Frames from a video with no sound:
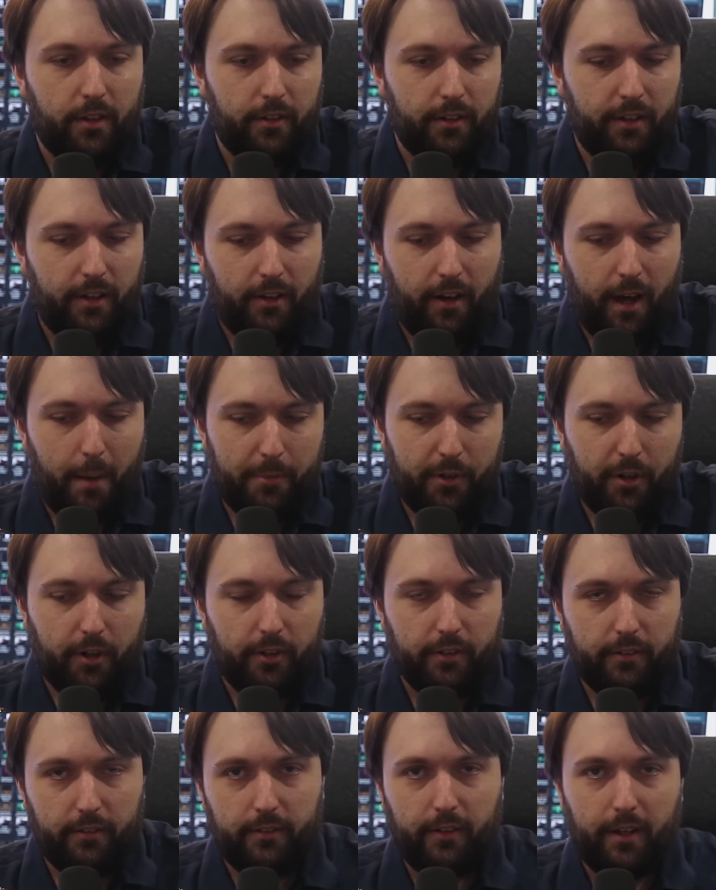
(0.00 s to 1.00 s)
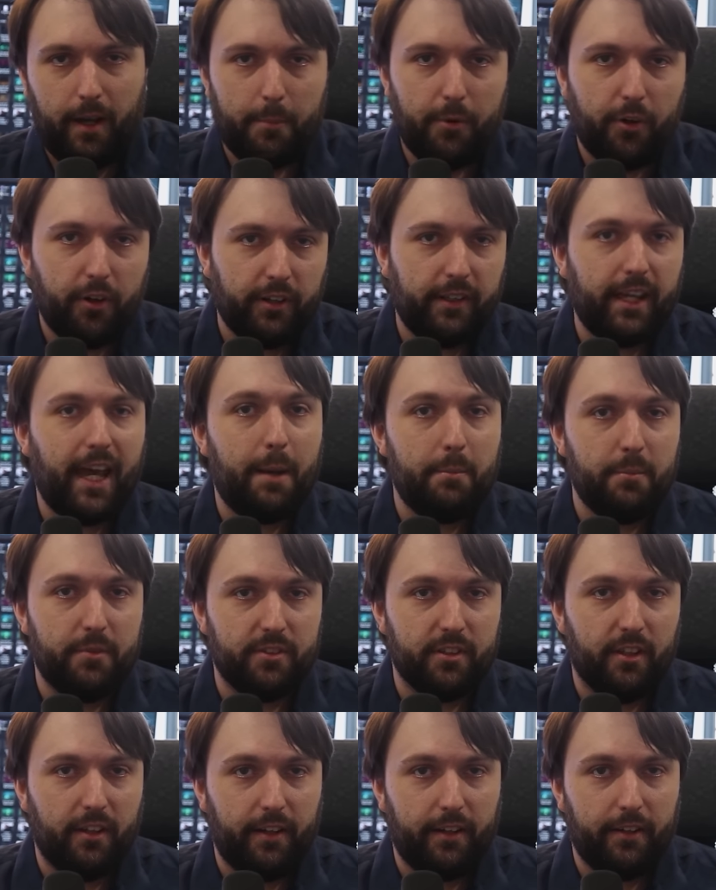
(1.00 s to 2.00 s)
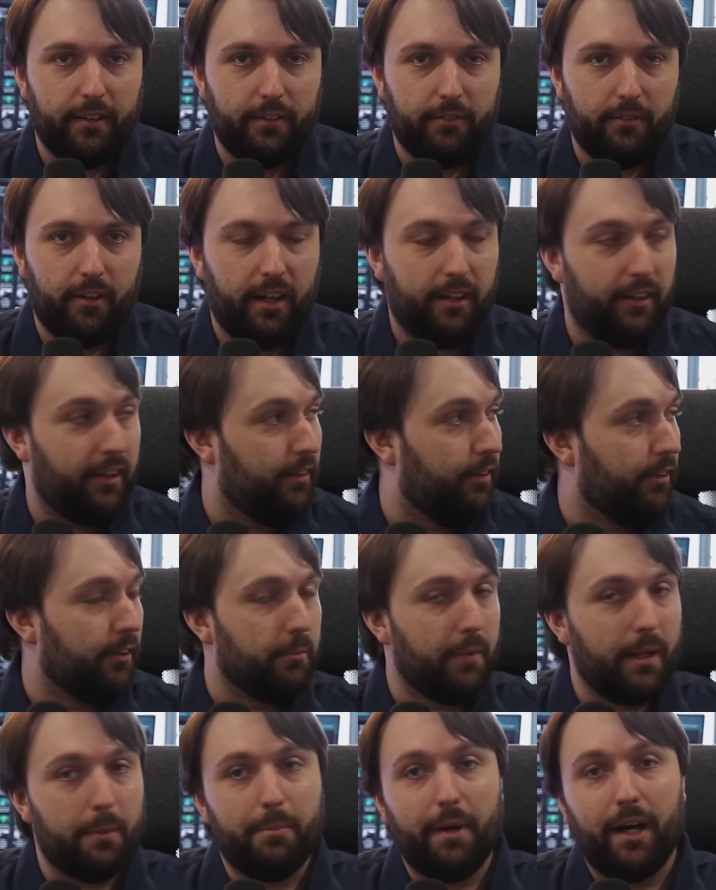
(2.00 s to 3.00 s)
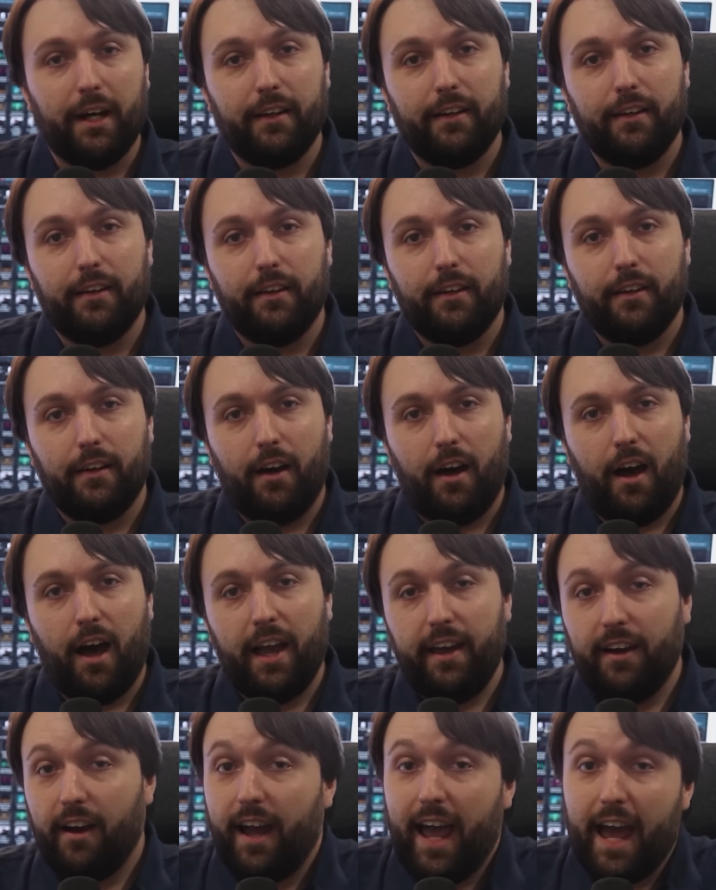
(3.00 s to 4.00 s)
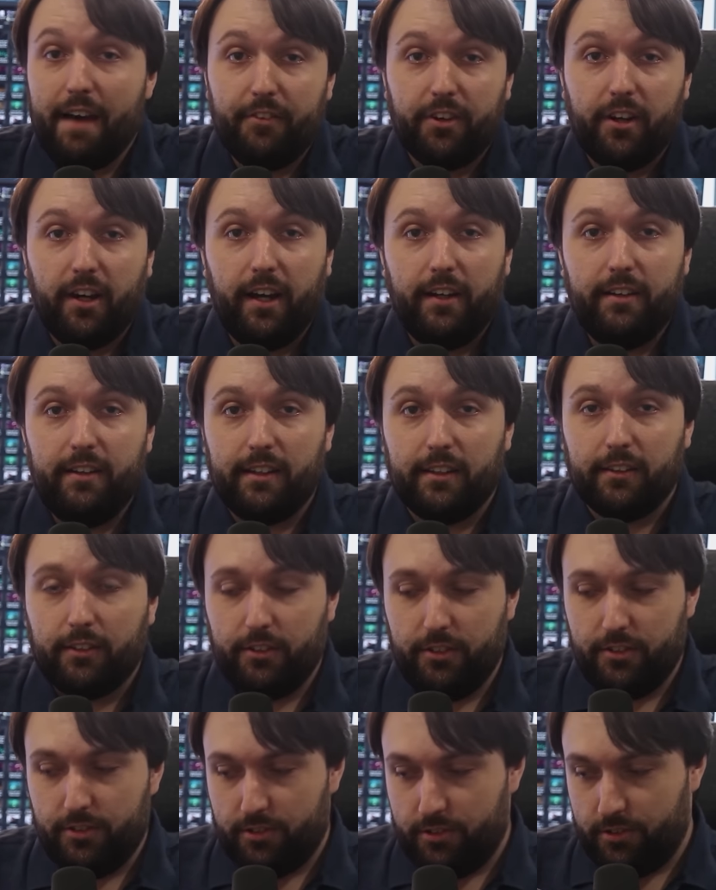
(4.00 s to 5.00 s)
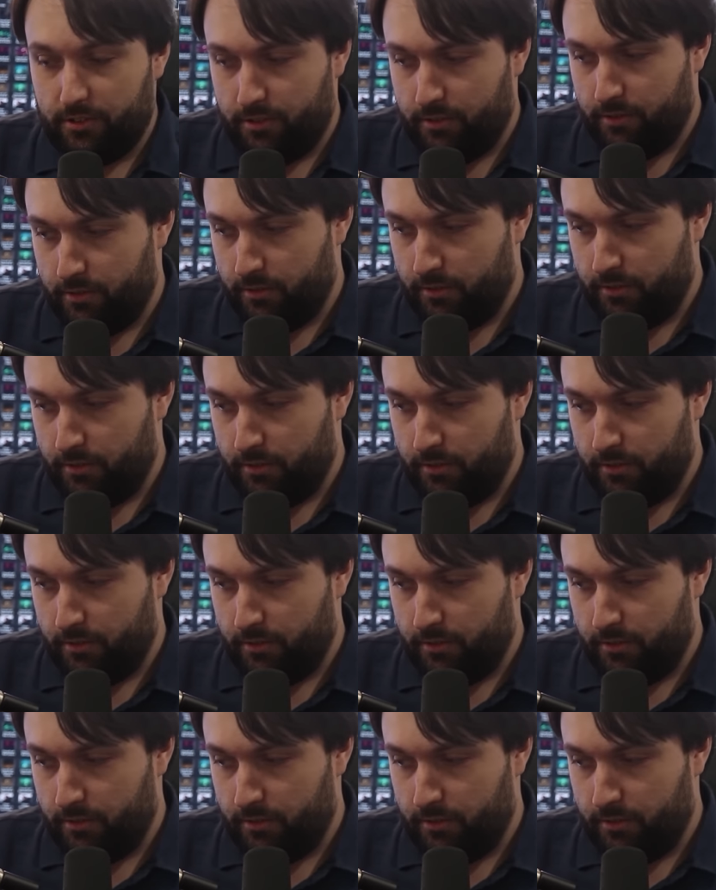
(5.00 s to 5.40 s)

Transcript: you know, I'm not I'm not a game designer, right? Like look at me, but I I have an idea cuz